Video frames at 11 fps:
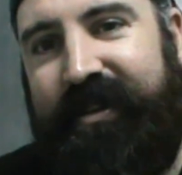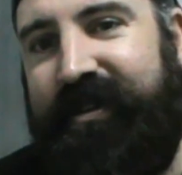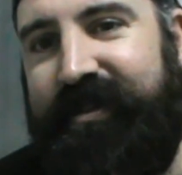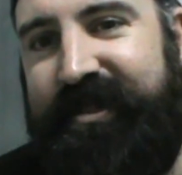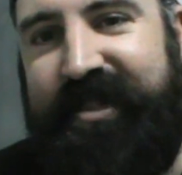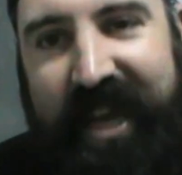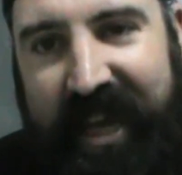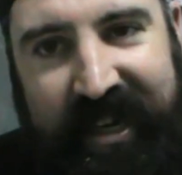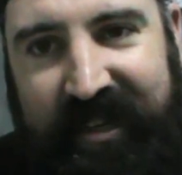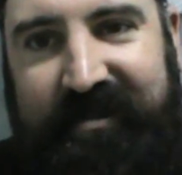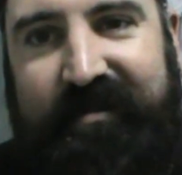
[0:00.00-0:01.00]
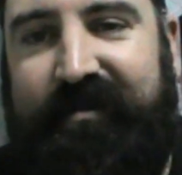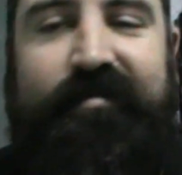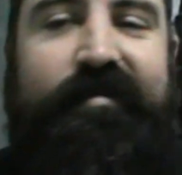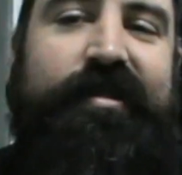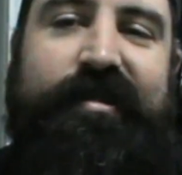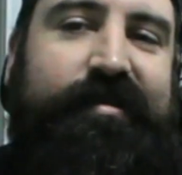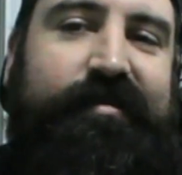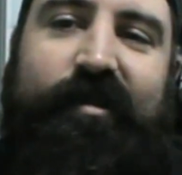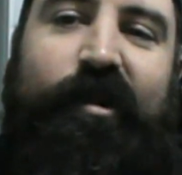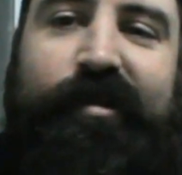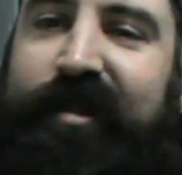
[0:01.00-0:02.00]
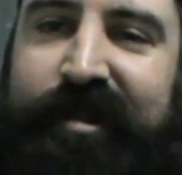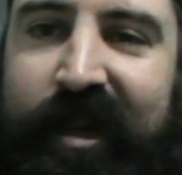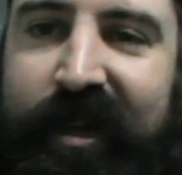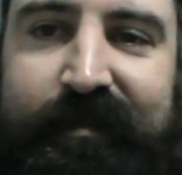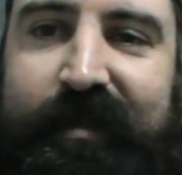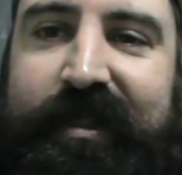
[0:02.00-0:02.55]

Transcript: singing just all the time.